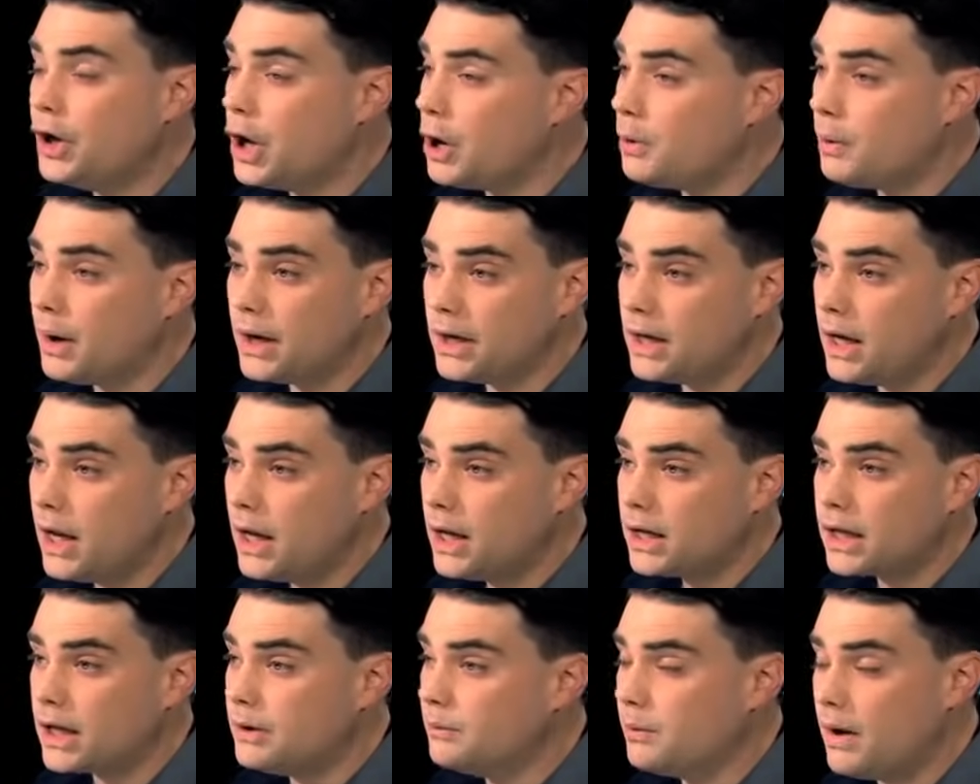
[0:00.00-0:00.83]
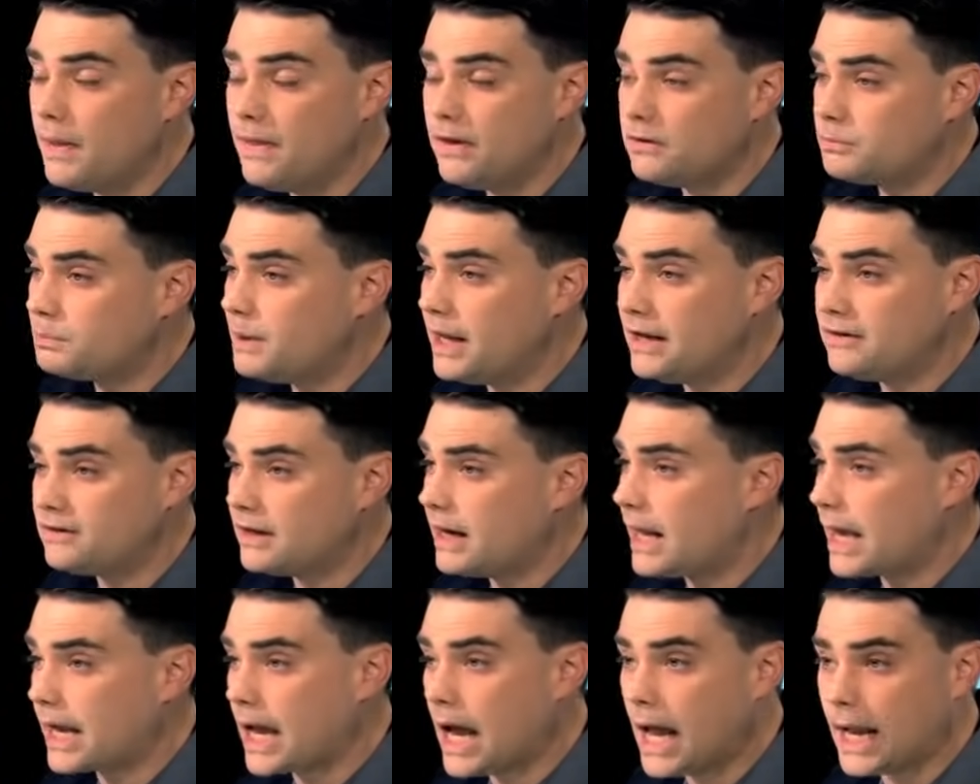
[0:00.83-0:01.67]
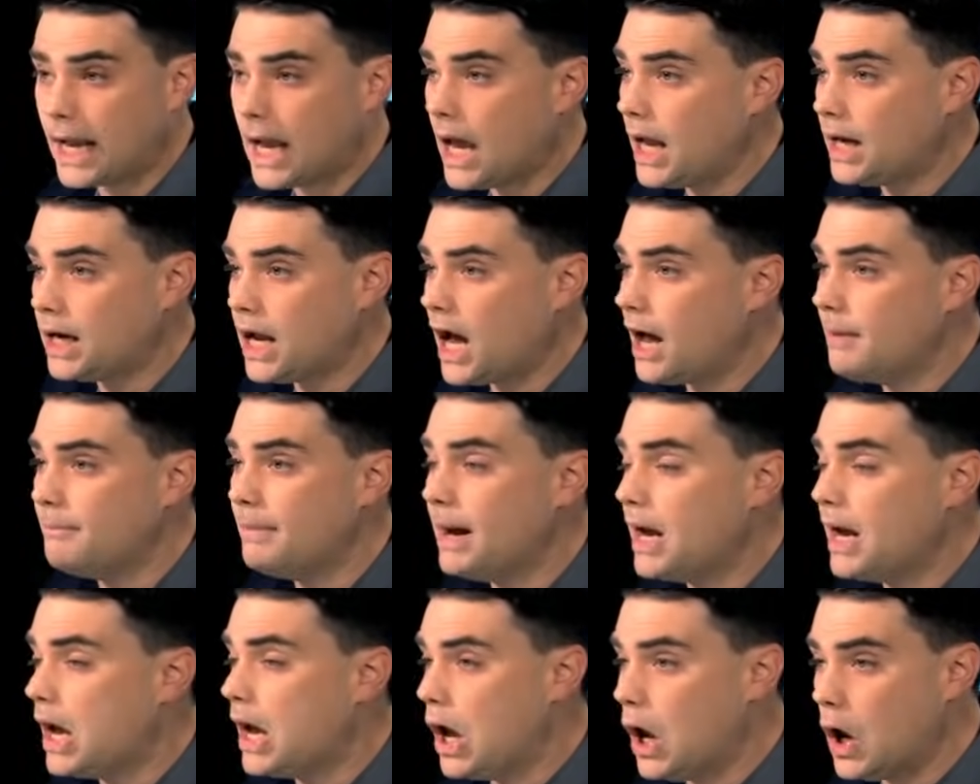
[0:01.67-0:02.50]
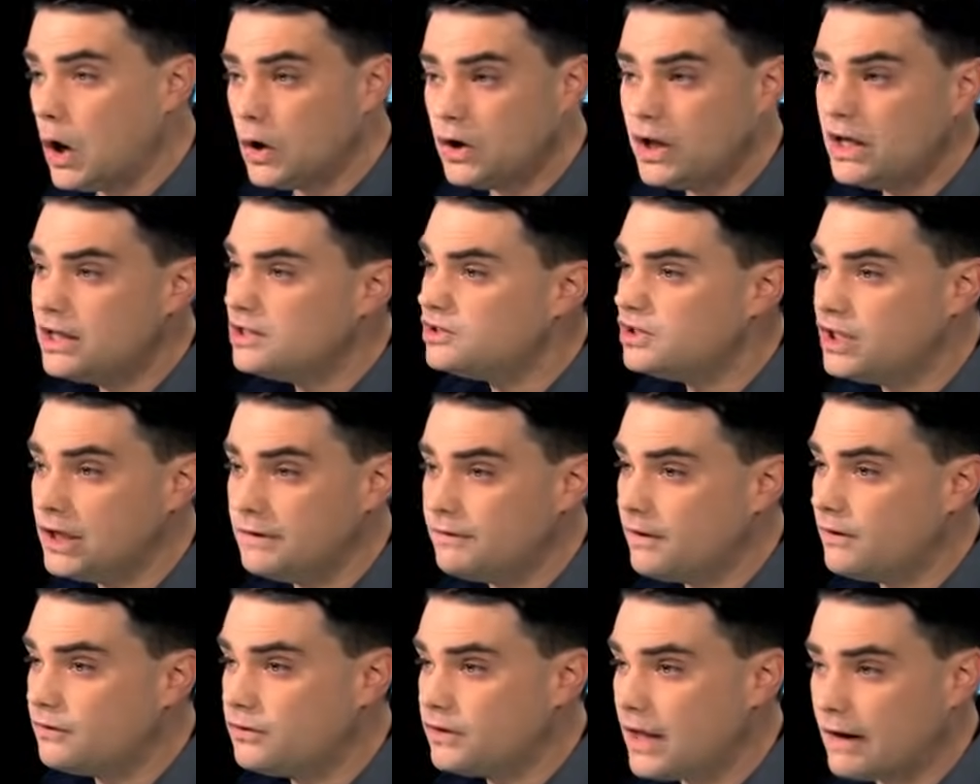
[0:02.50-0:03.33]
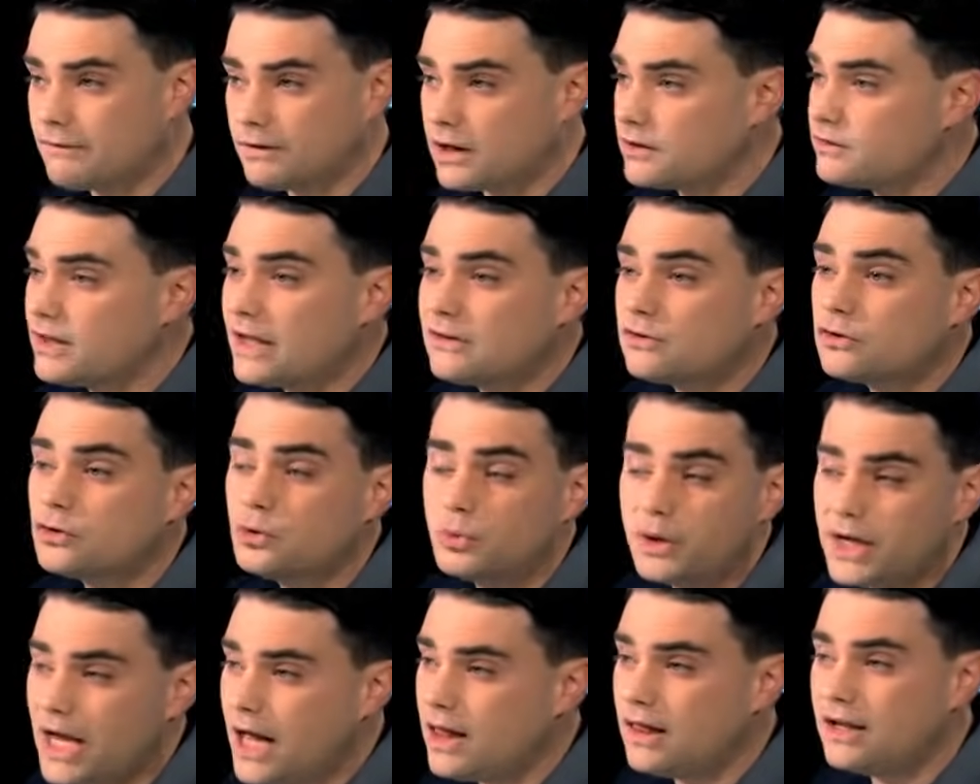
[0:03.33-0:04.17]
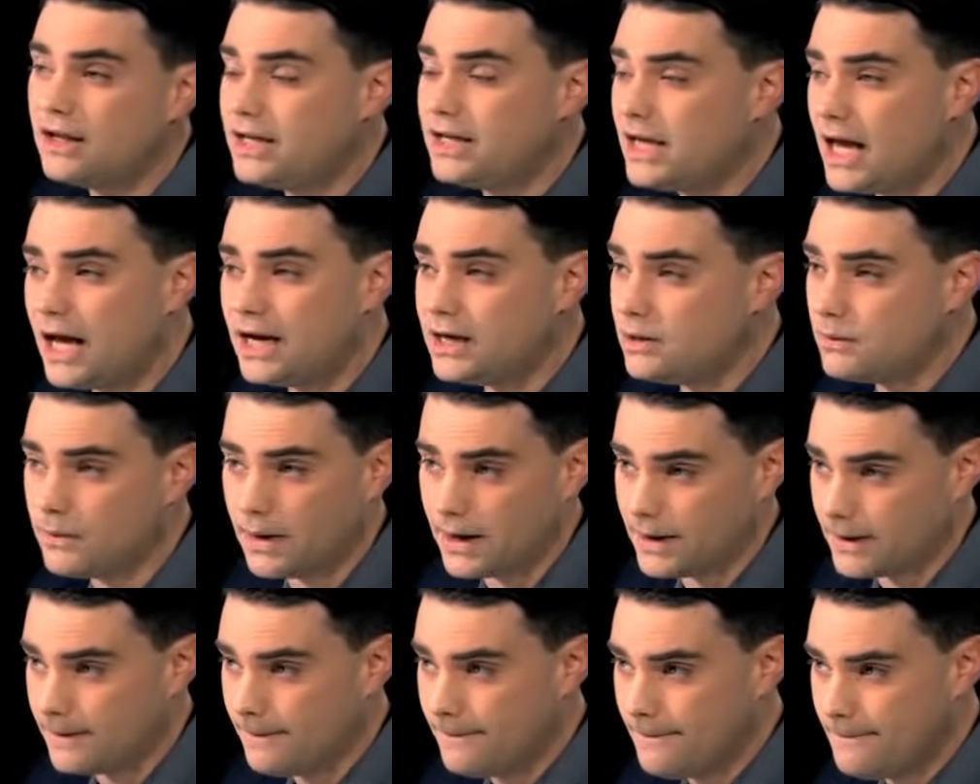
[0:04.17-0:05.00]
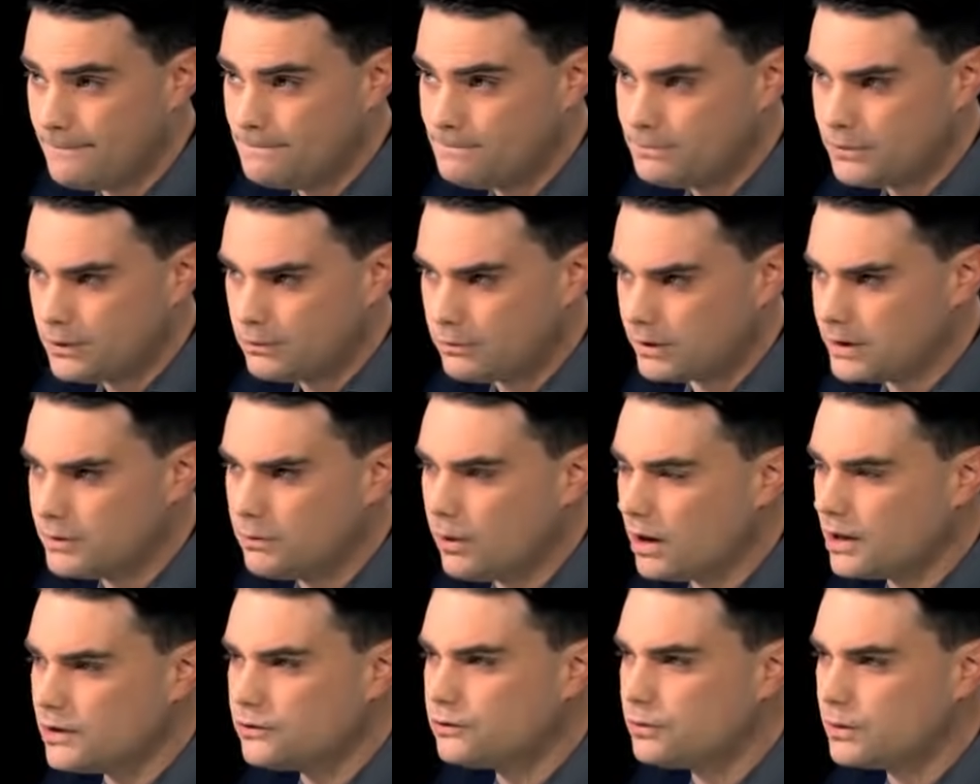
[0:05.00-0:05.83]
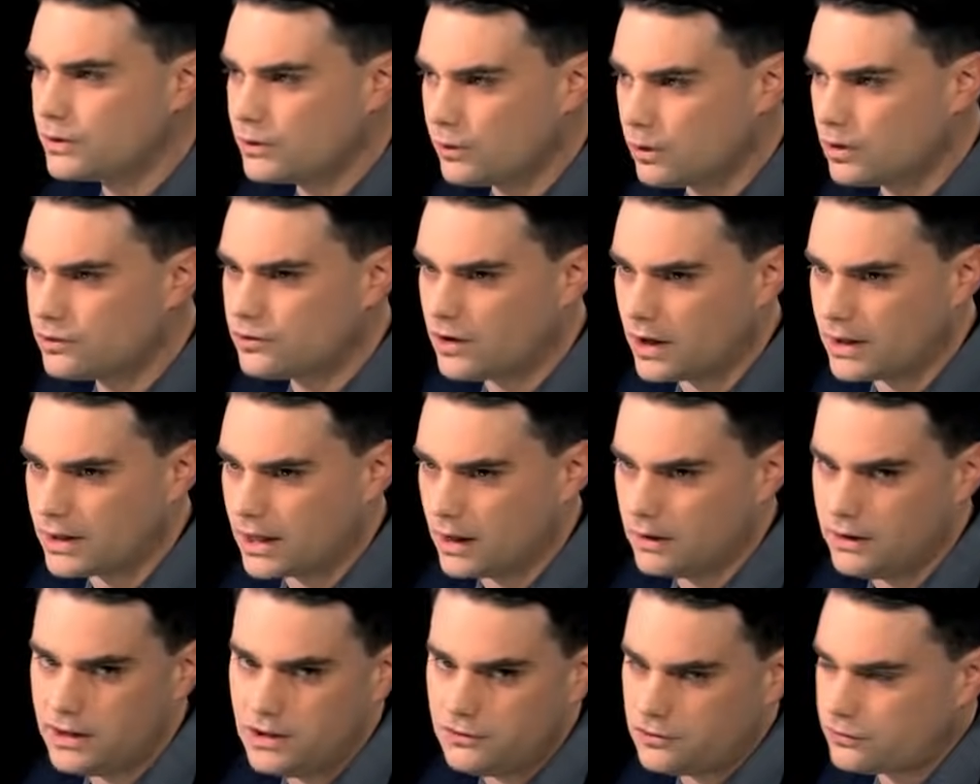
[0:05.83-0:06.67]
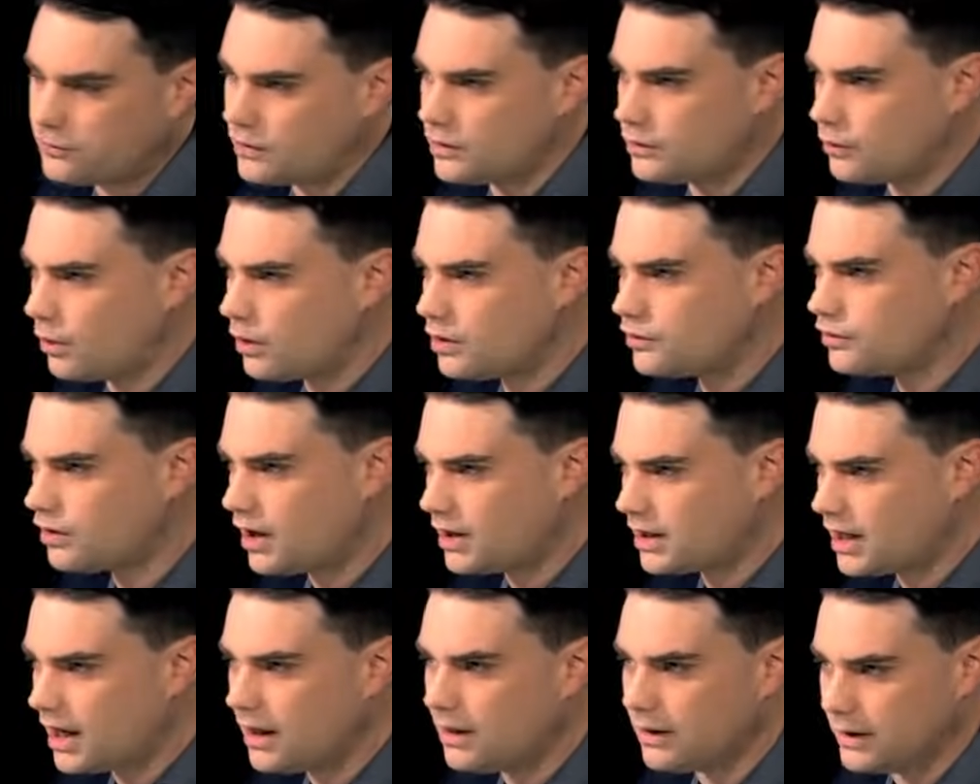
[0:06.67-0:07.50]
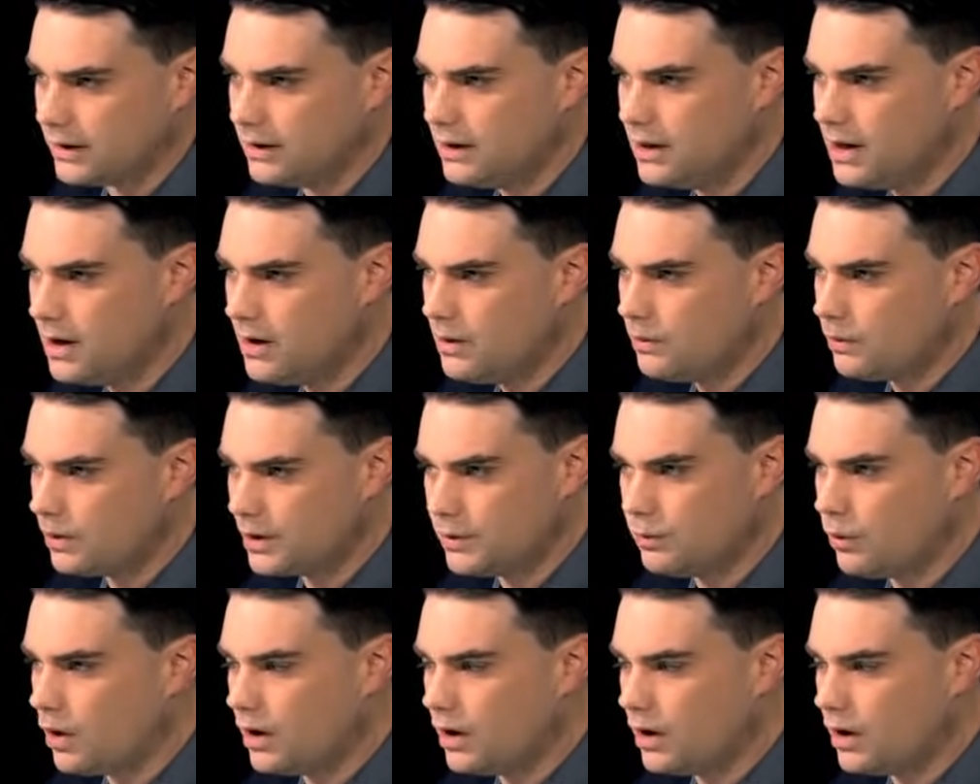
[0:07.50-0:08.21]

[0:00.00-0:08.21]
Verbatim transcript: no one can run this place like I can. I'm my own chief of staff. Because that's the reality anyway. When he wanted to ignore John Kelly, he just ignored John Kelly. When he